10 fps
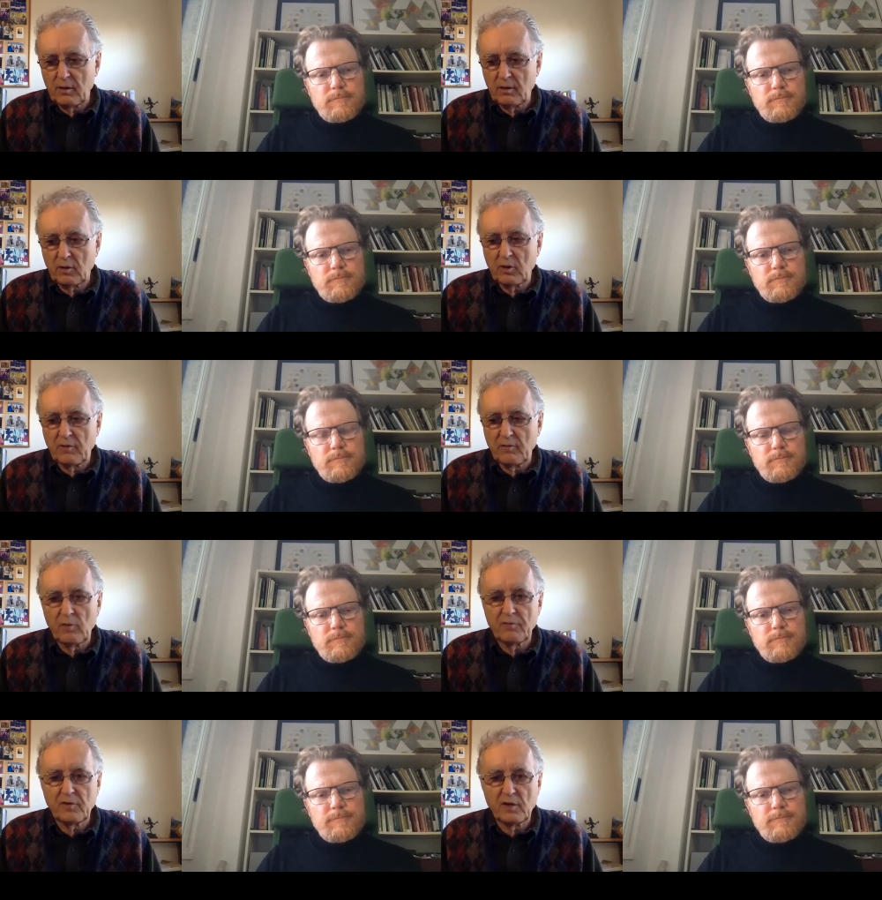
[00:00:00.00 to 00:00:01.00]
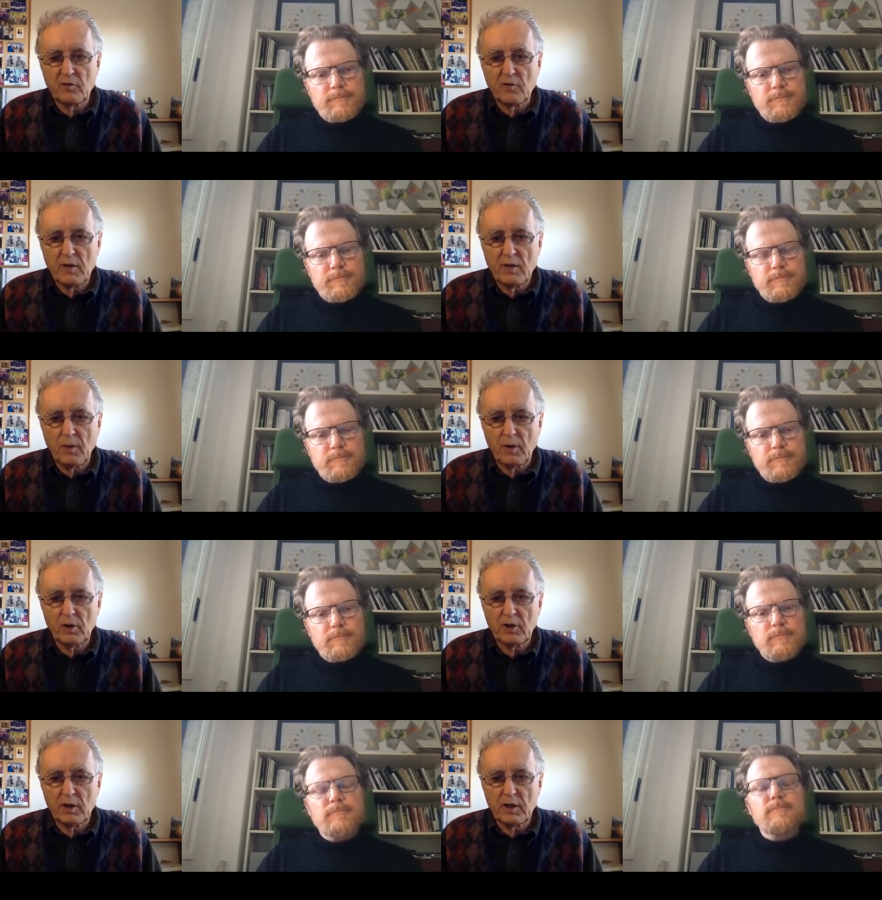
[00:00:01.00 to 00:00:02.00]
Speaker 1: got involved in green
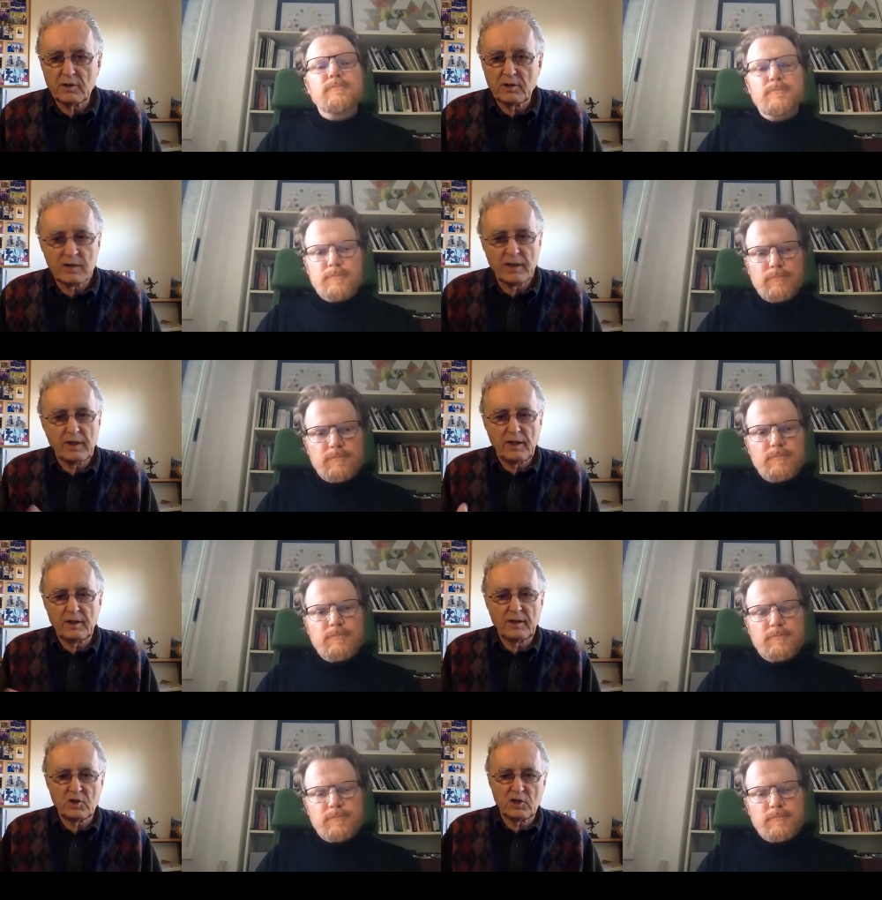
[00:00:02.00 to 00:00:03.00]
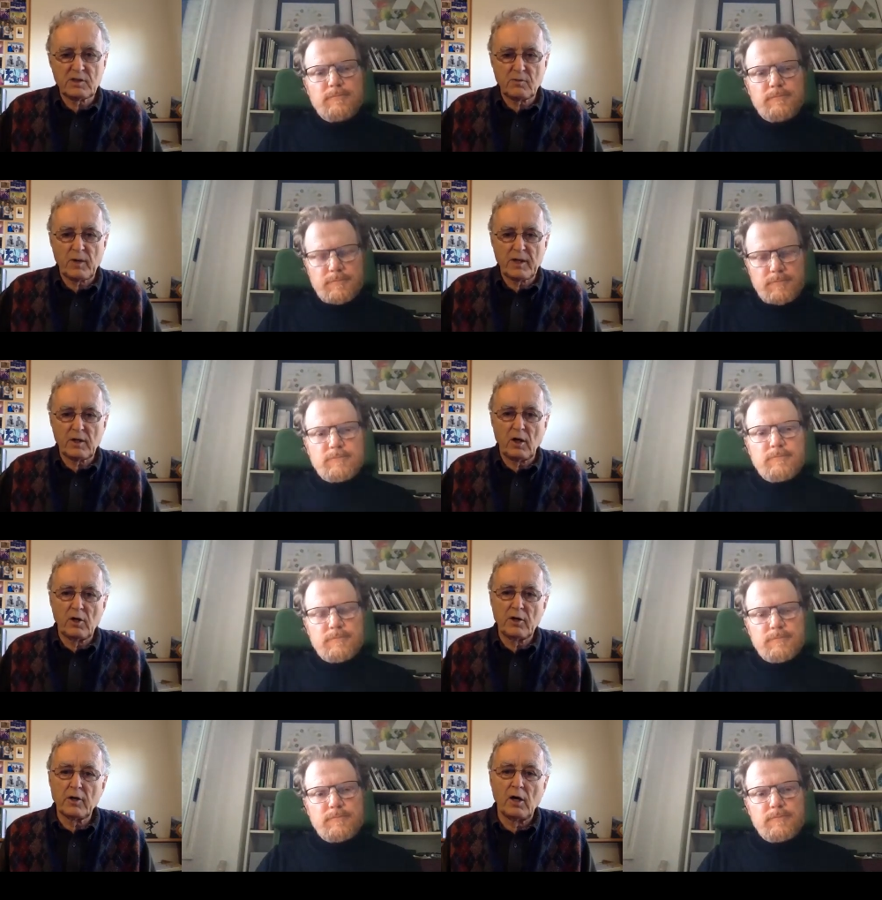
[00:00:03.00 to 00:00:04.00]
politics, and, and just went on
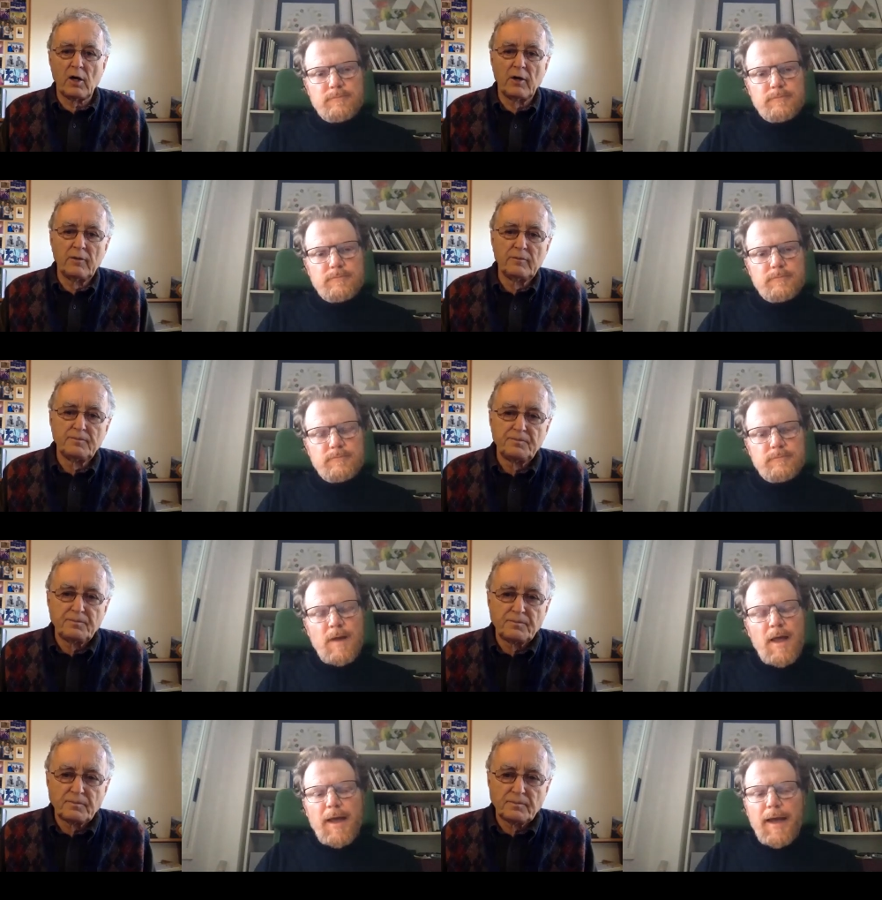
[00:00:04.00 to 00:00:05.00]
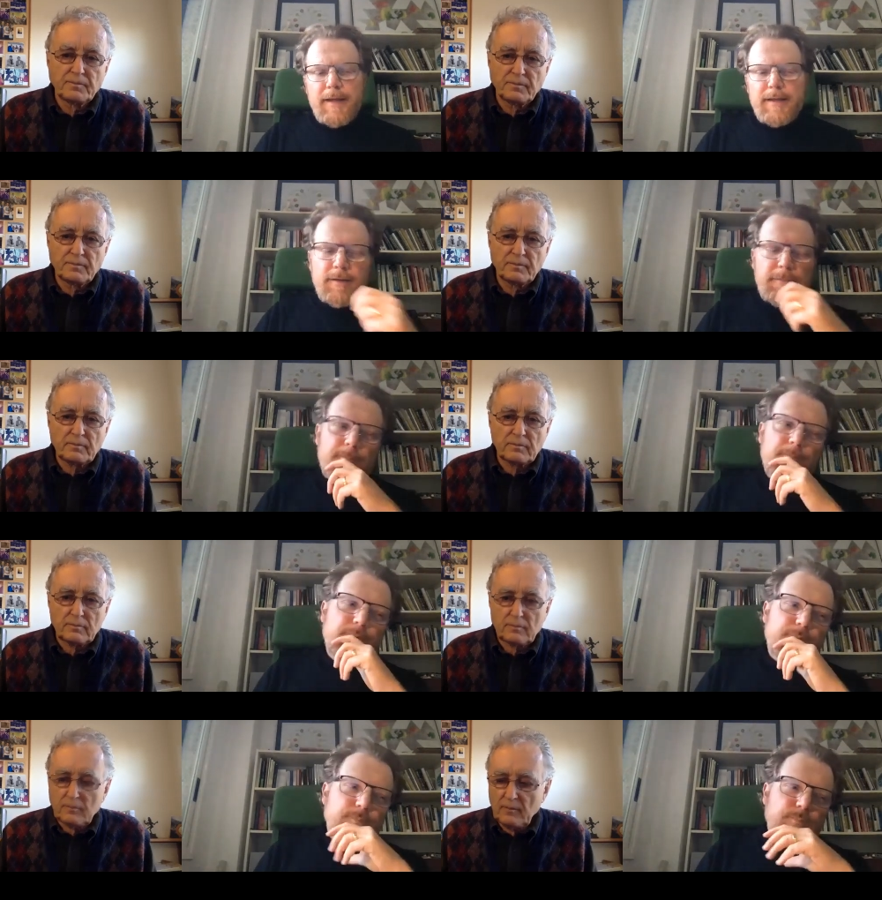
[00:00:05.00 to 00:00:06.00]
and on.
Speaker 2: And
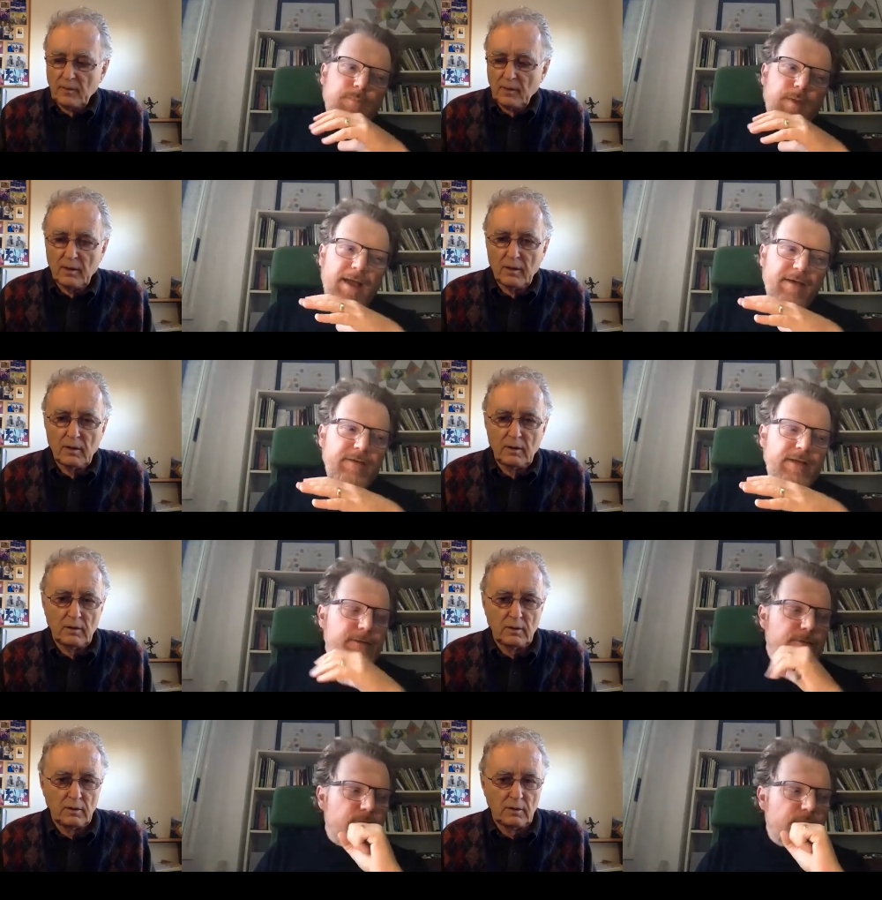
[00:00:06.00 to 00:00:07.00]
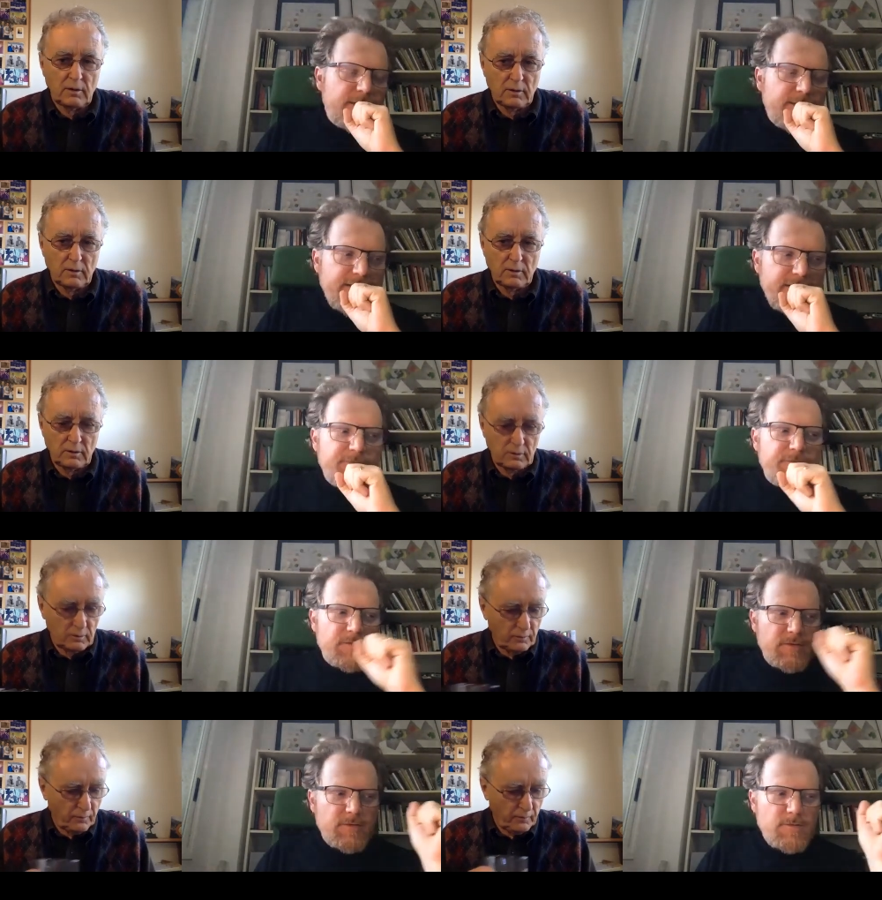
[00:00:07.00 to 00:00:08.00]
having really lived
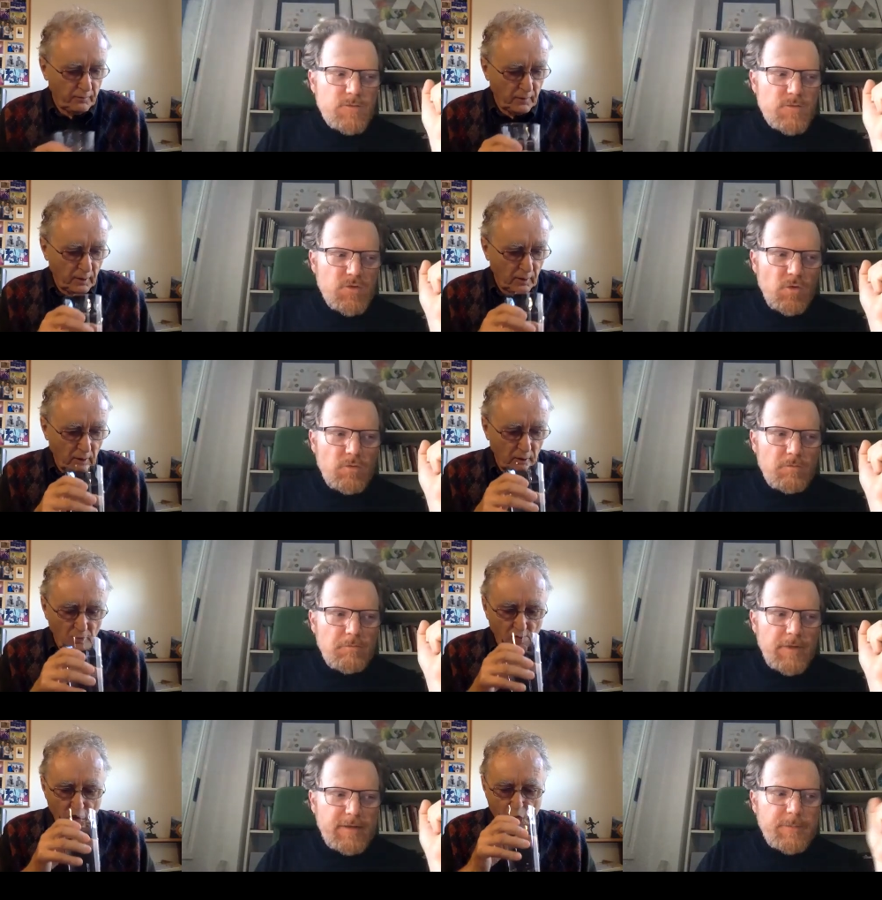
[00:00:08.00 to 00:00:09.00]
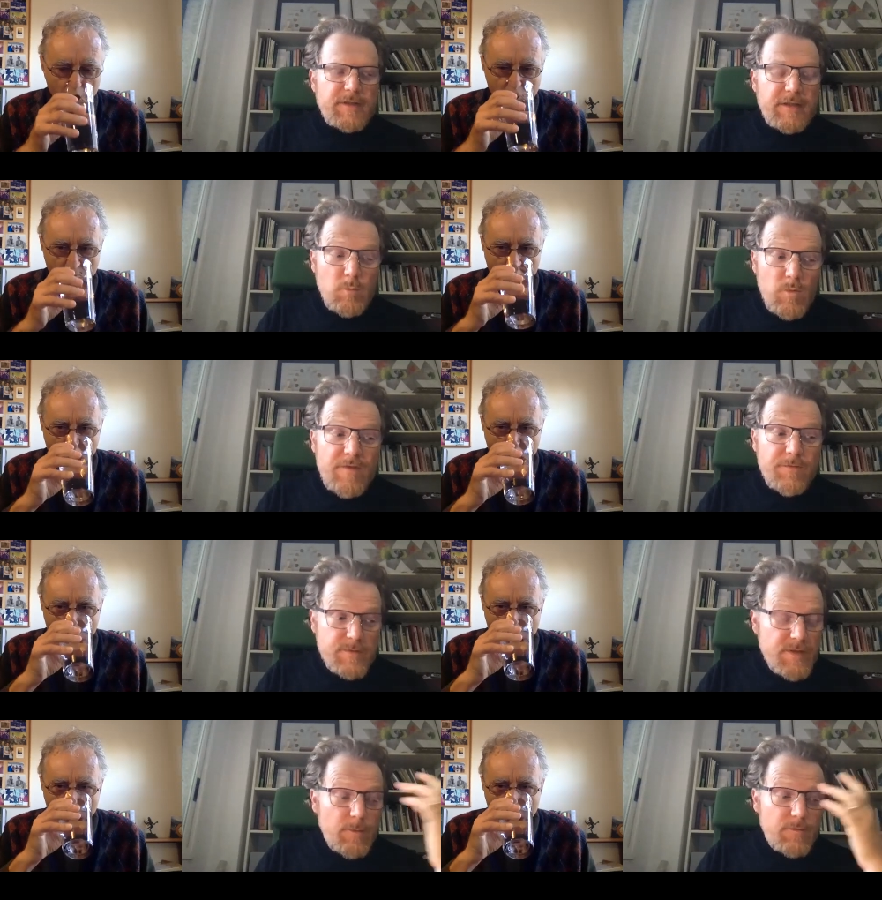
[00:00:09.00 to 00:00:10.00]
so intimately with
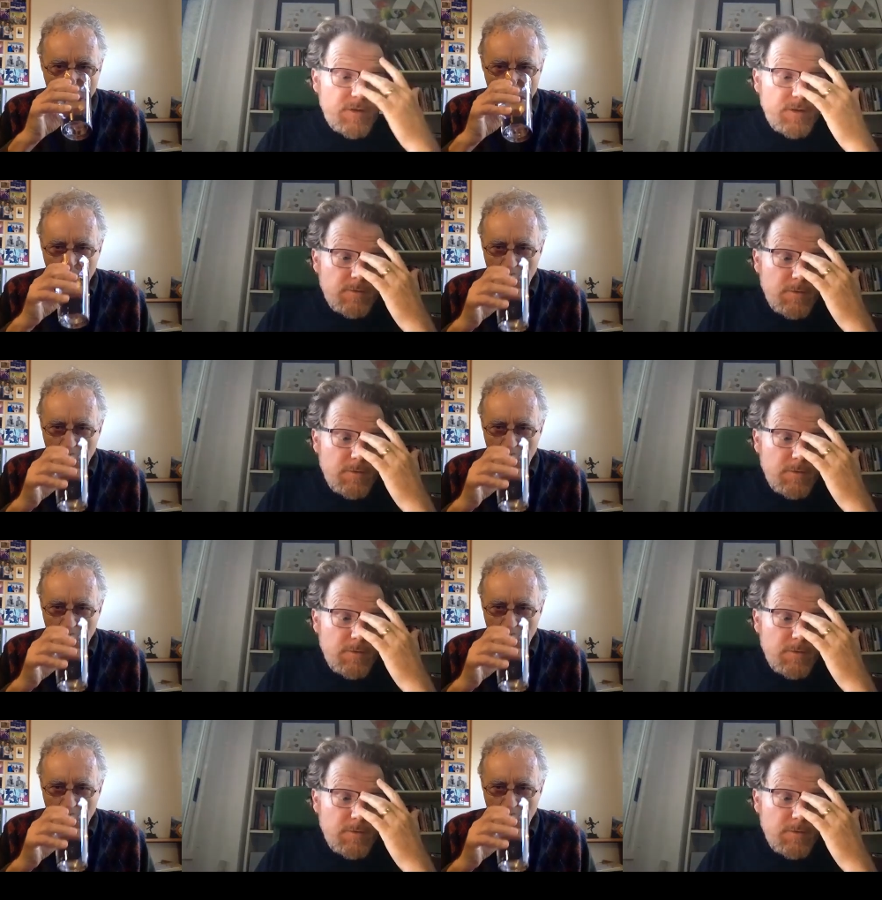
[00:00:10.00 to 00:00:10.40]
some of the